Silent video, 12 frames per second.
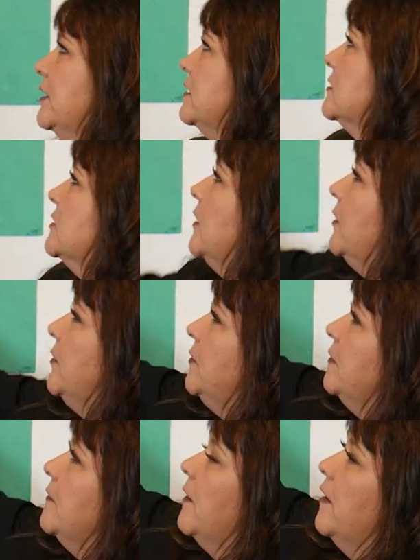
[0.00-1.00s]

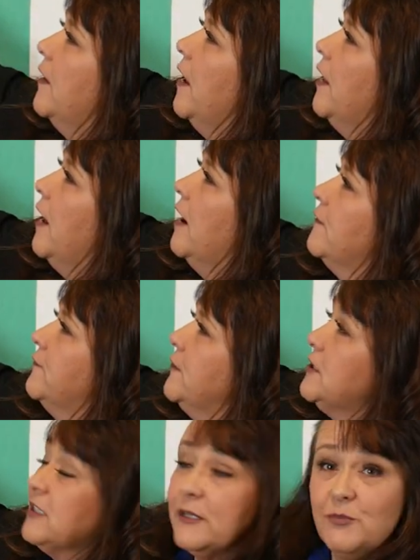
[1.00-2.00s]
So, our
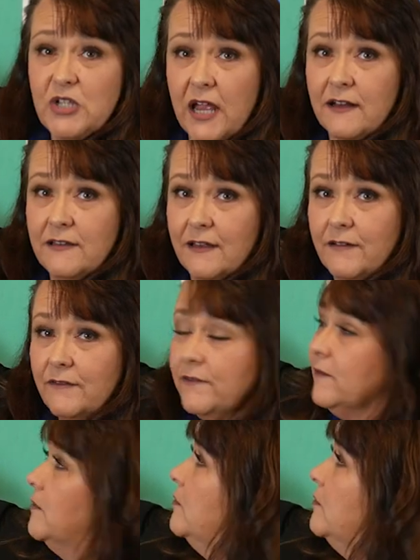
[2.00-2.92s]
first objective